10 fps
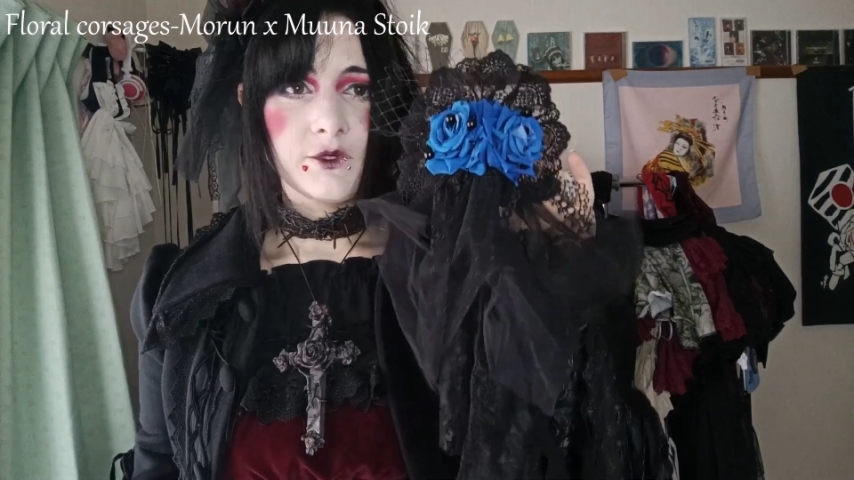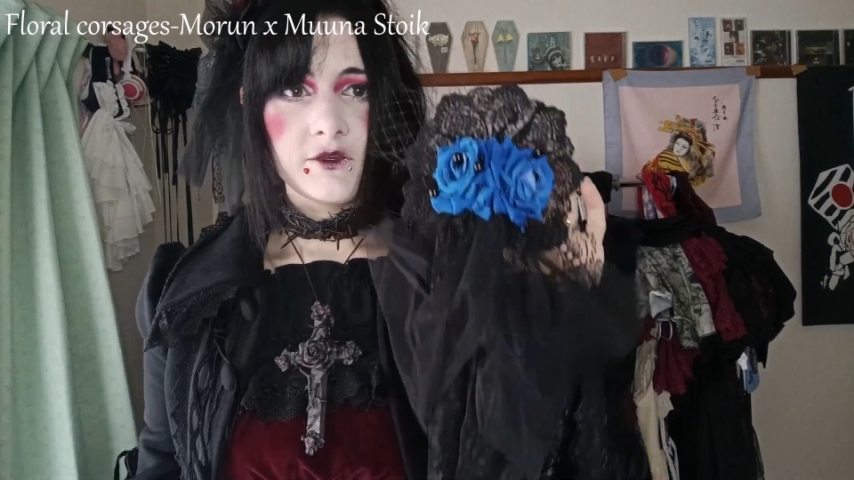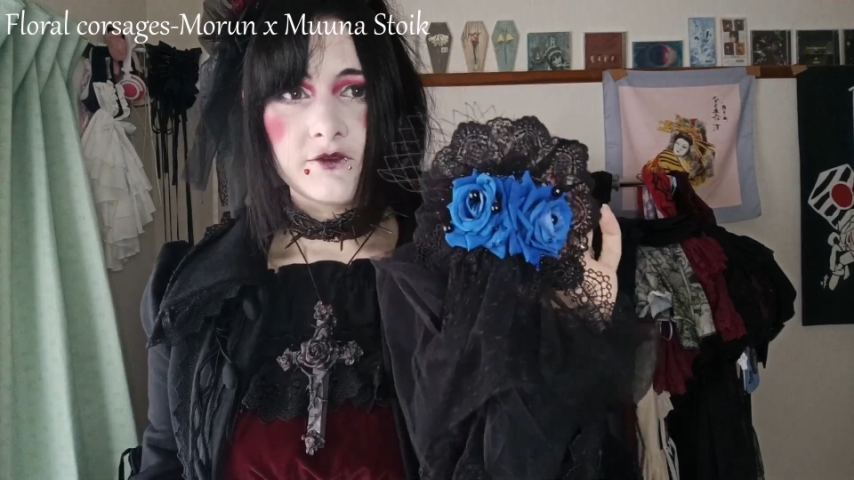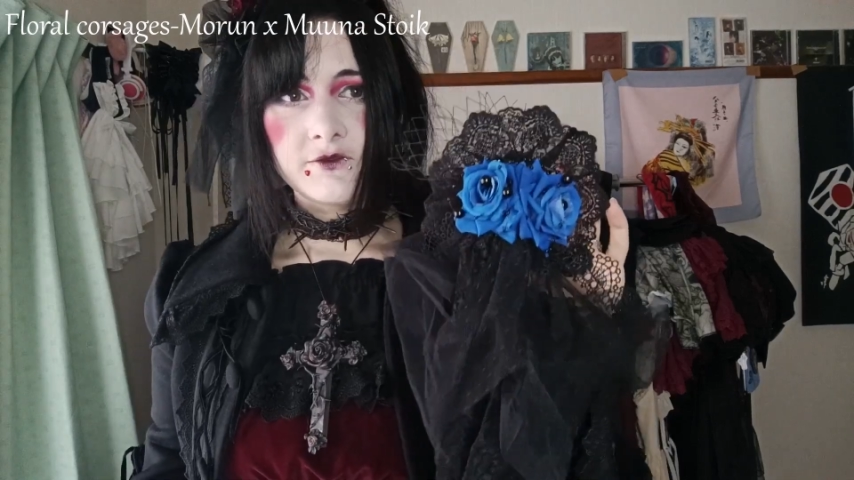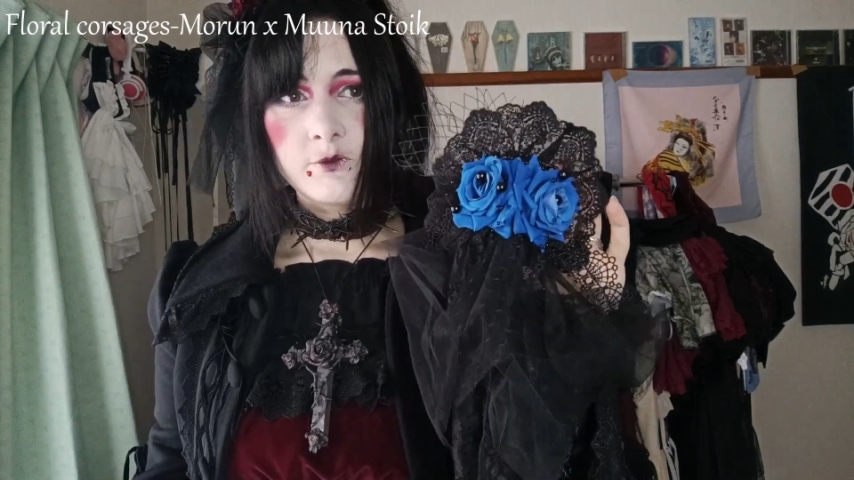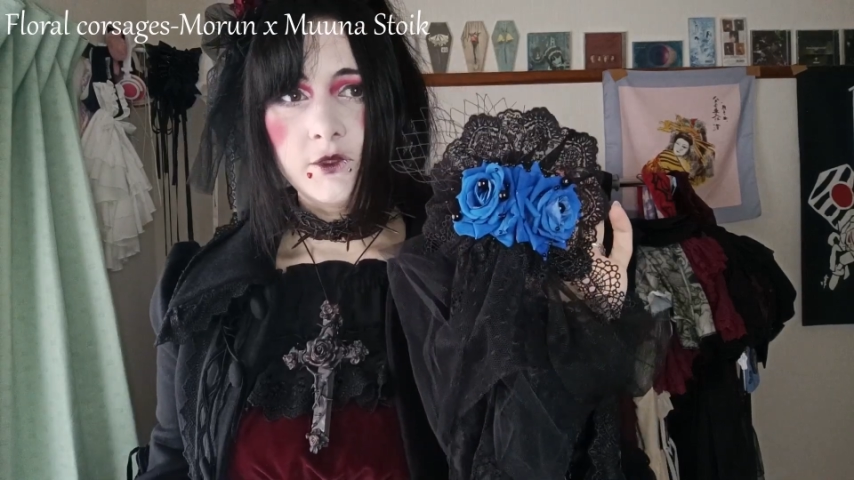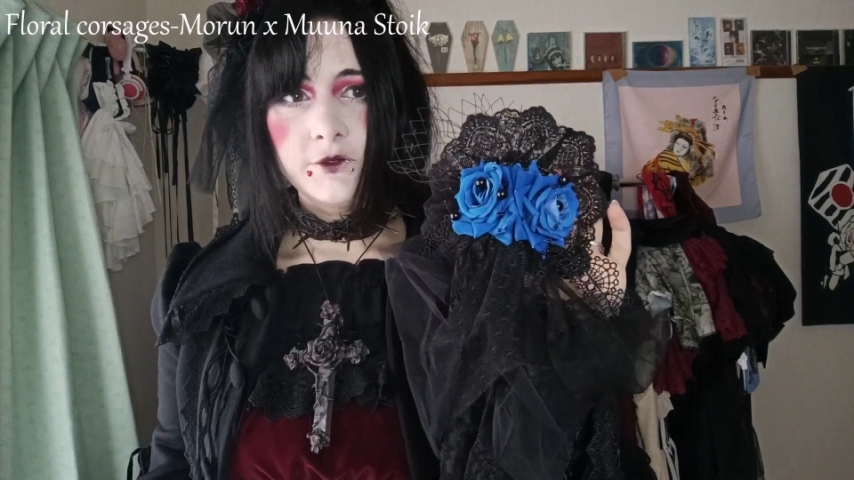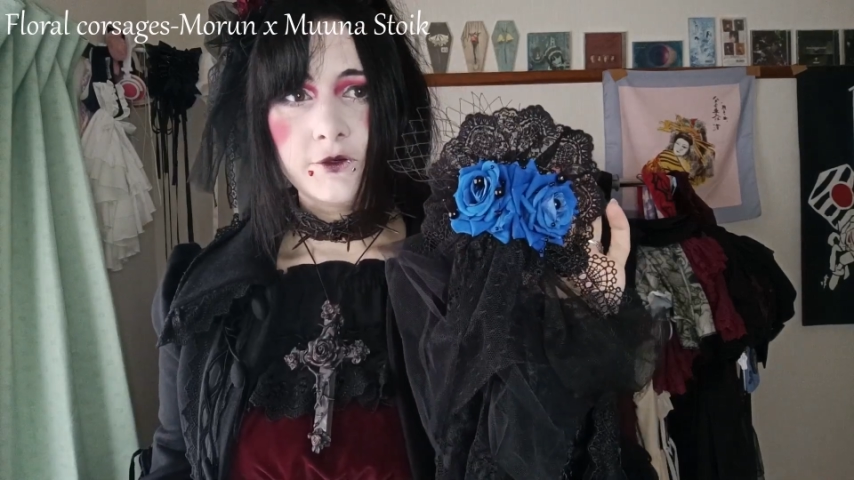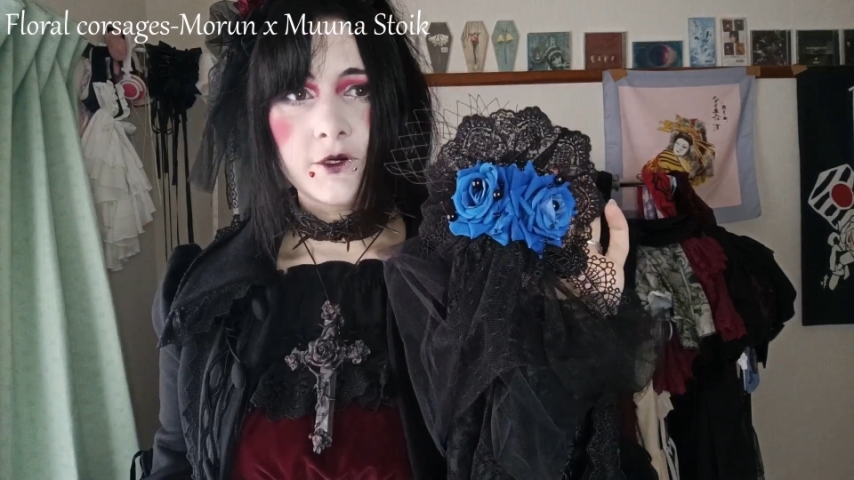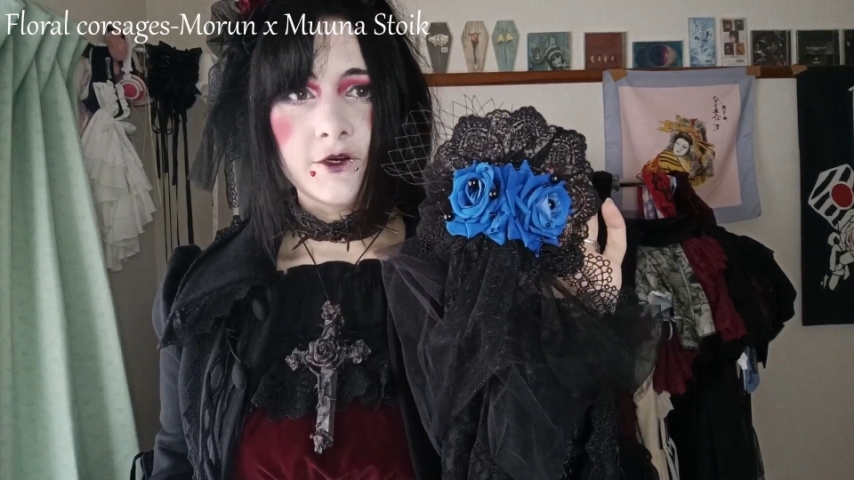with
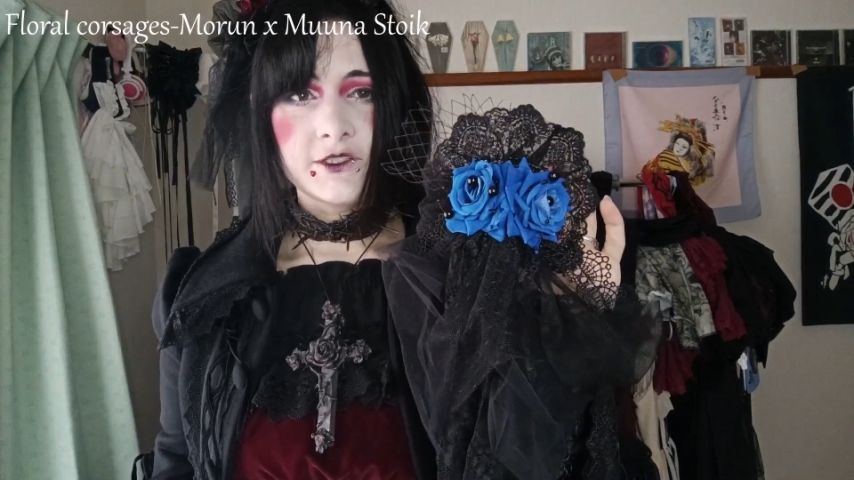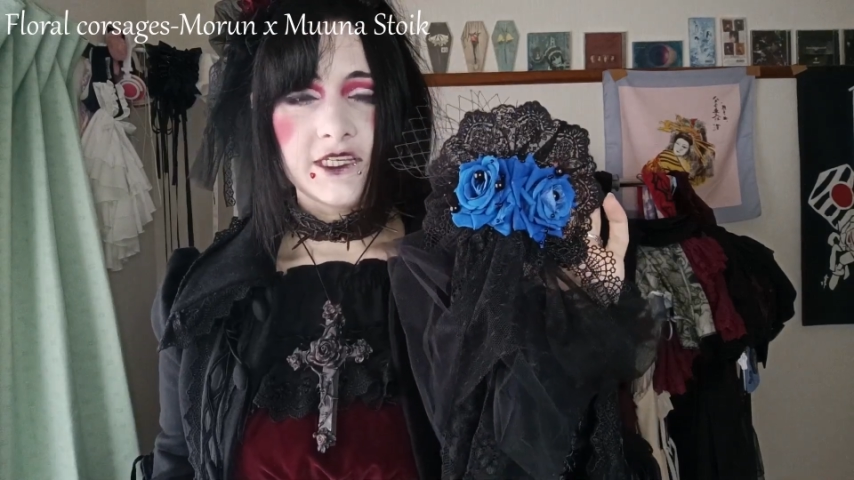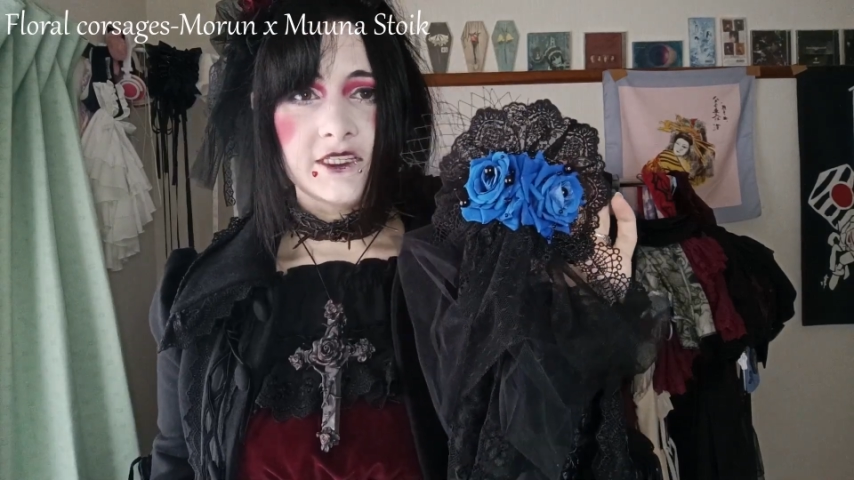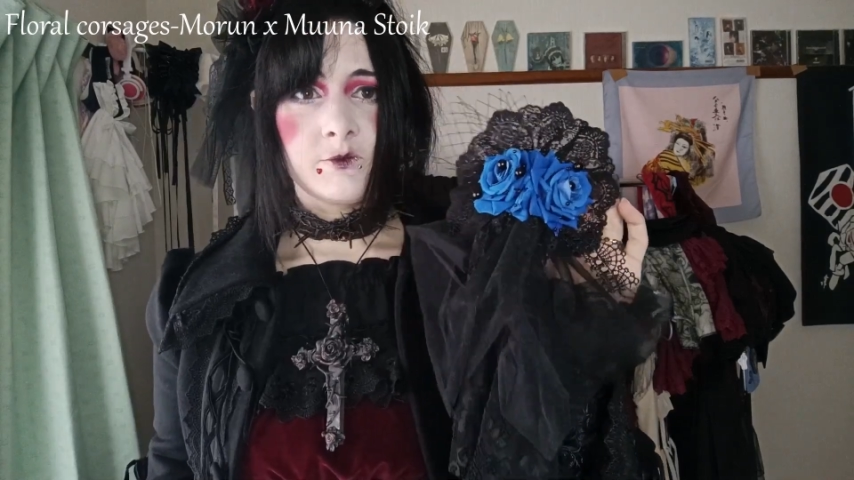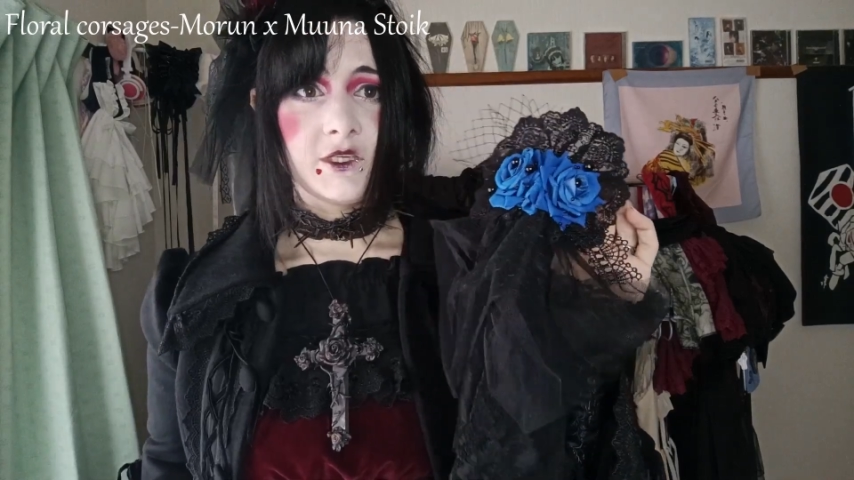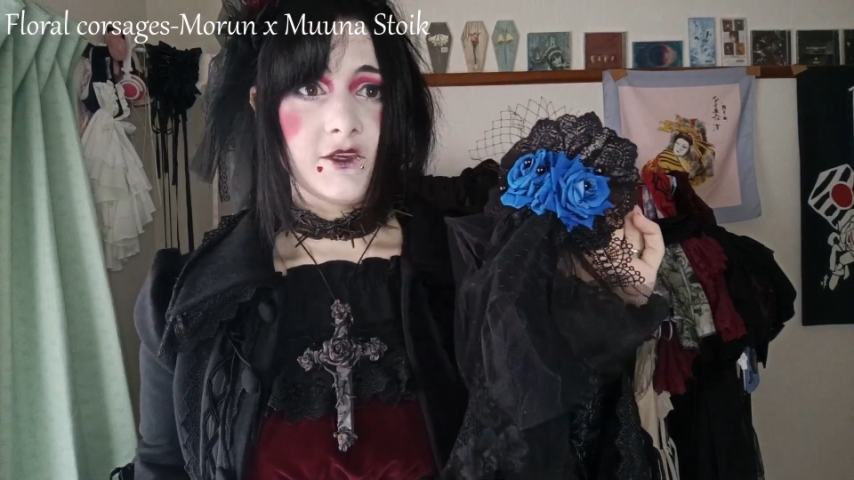blue roses